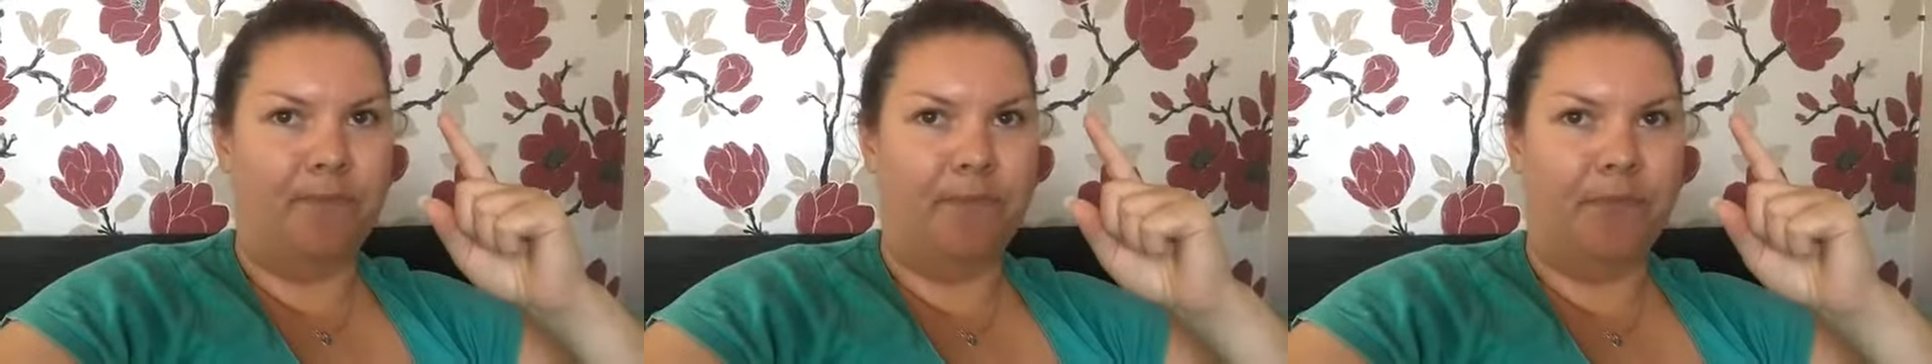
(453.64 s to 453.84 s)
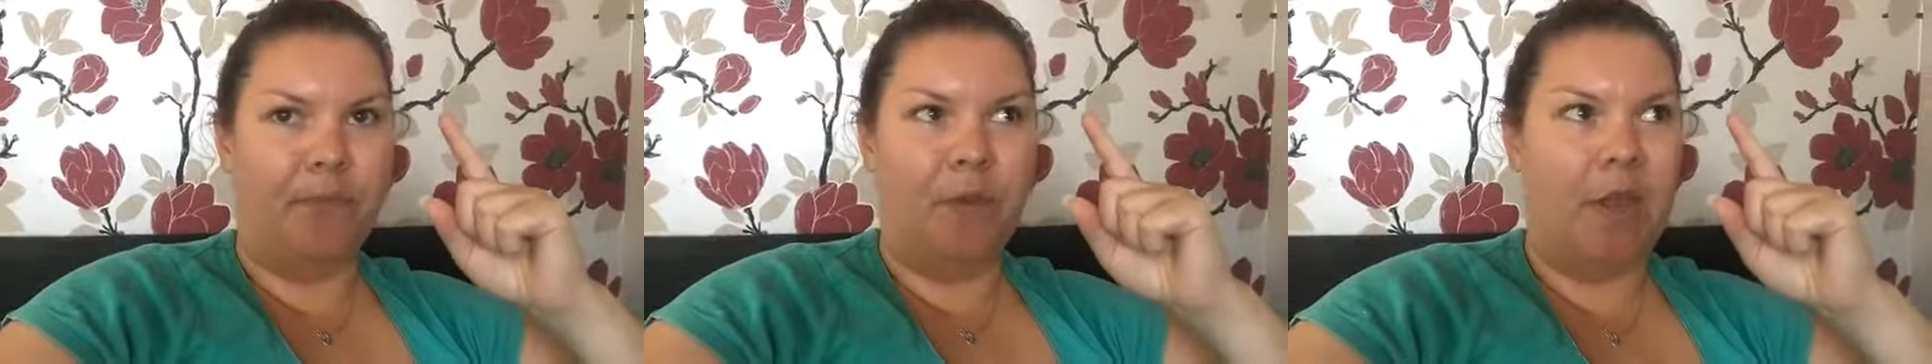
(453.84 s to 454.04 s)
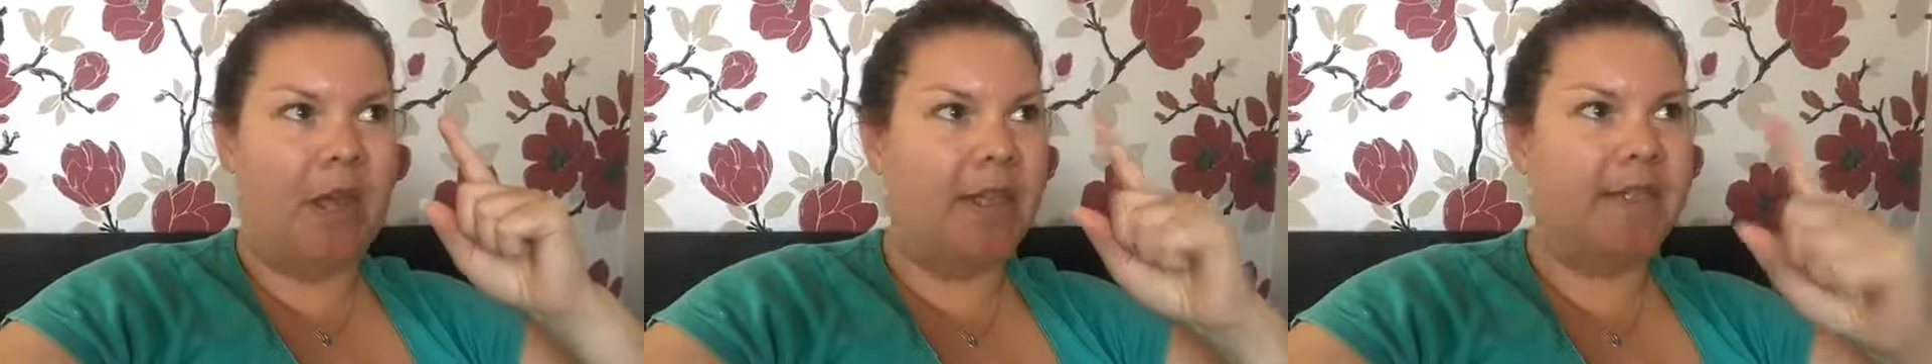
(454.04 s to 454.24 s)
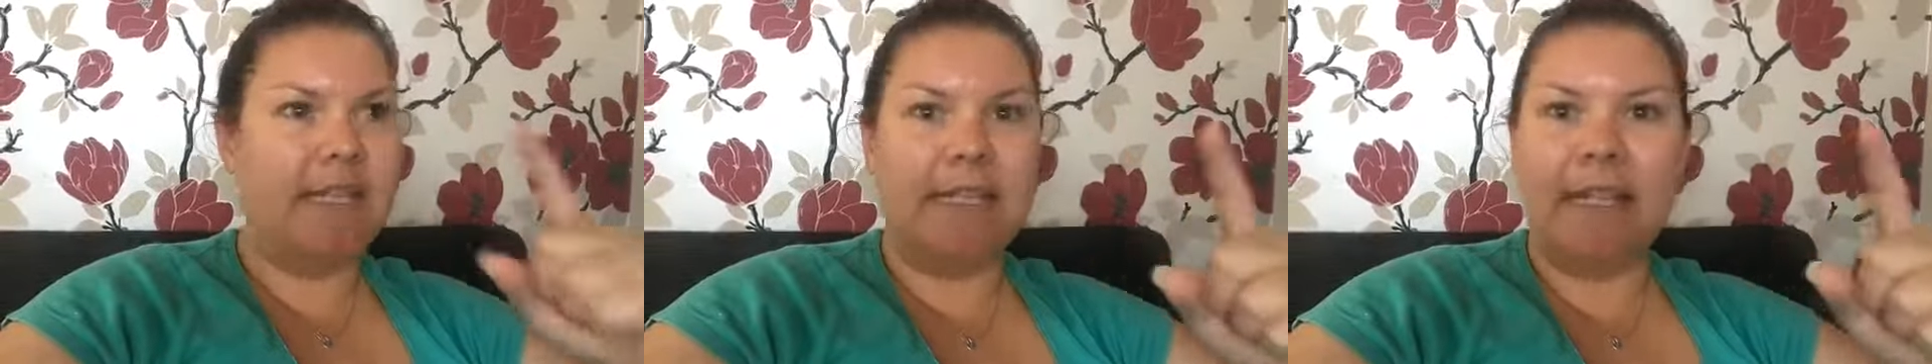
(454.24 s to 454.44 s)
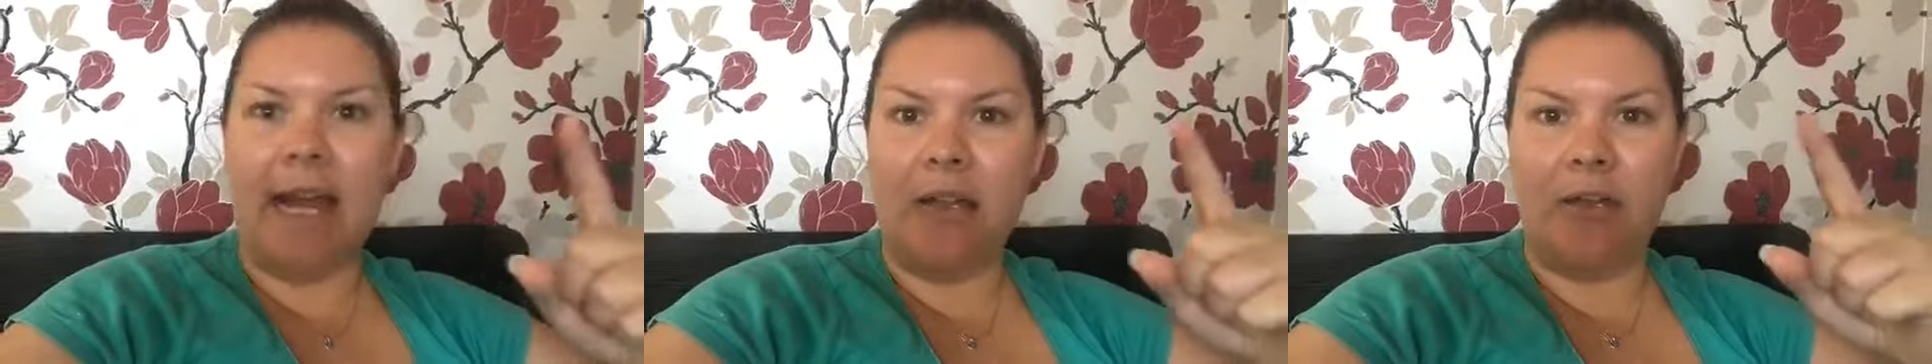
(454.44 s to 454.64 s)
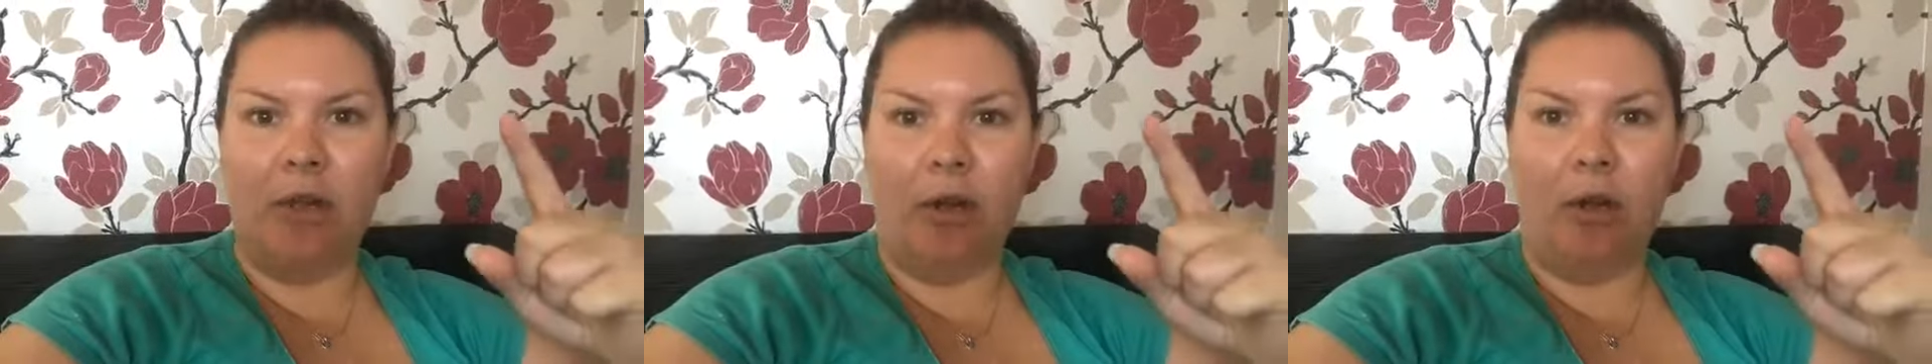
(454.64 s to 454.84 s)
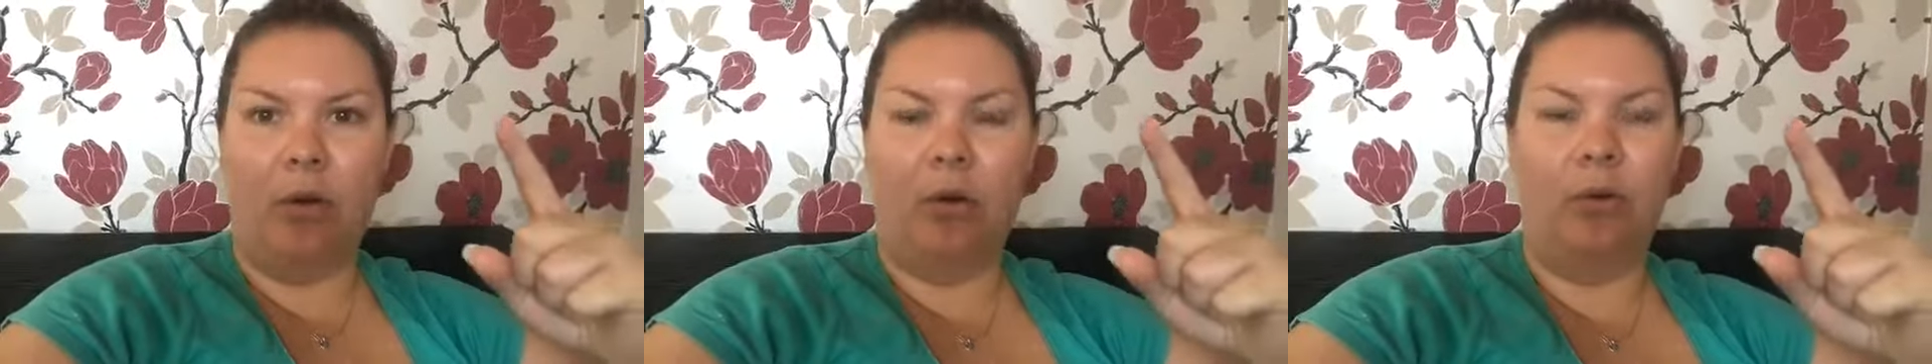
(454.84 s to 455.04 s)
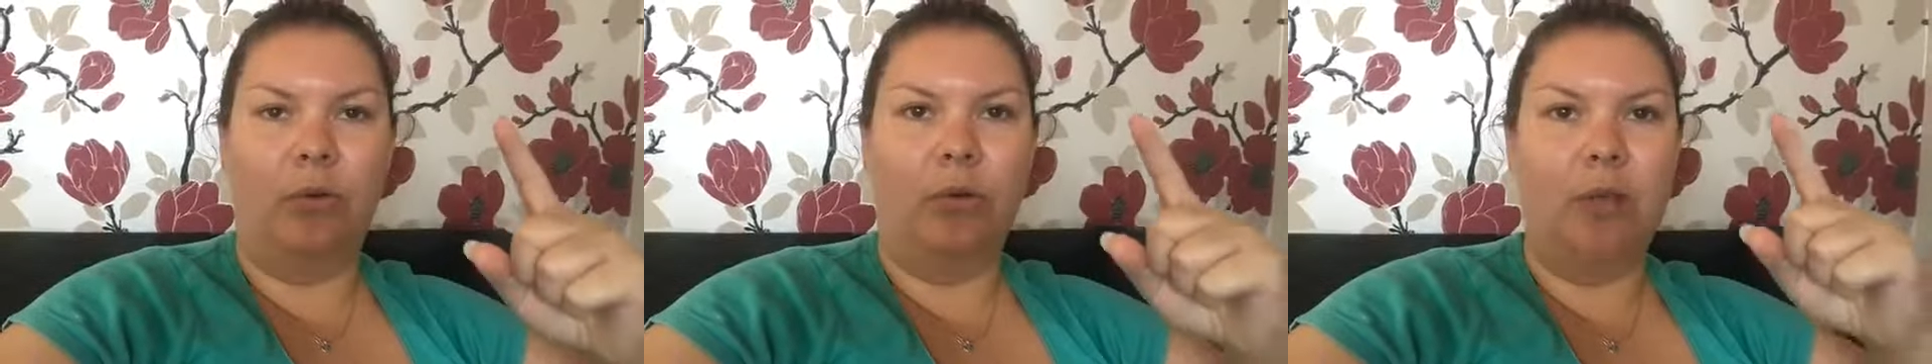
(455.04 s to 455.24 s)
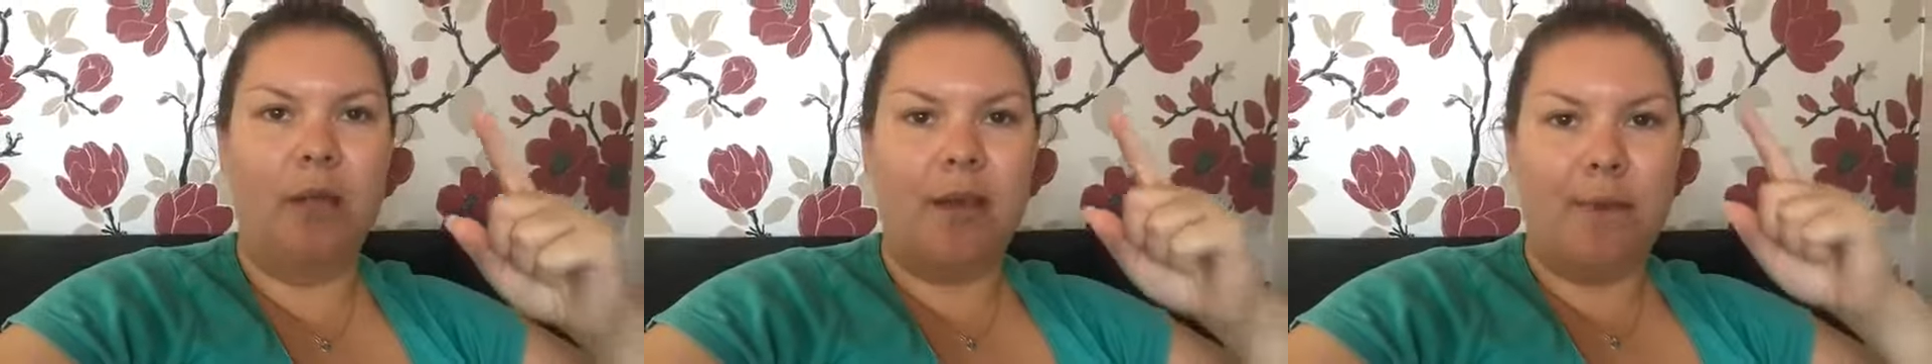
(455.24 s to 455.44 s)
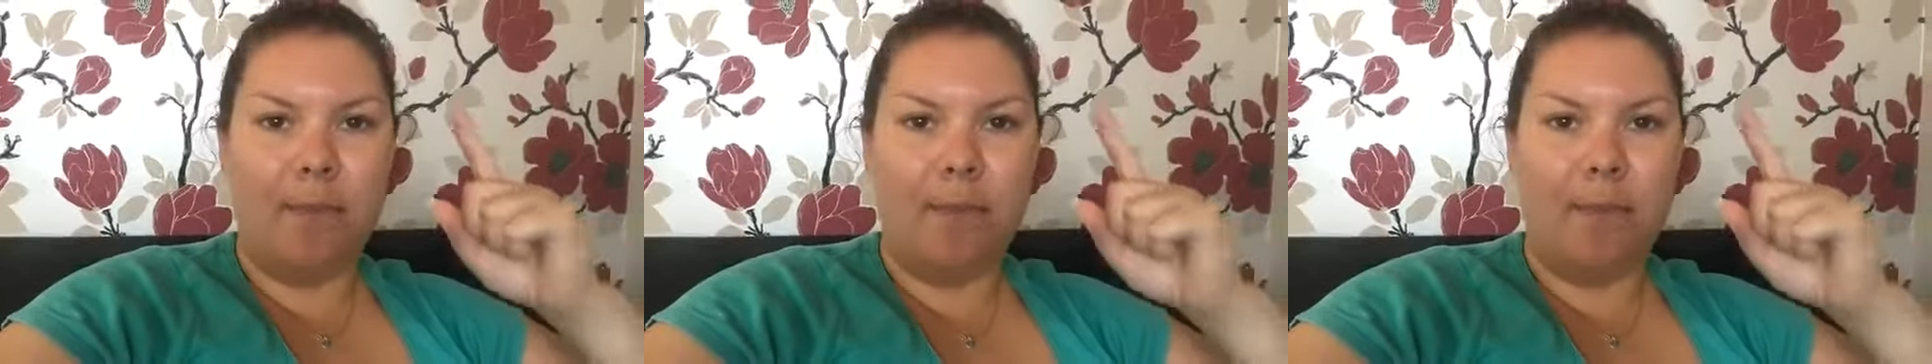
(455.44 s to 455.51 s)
hitting that goal,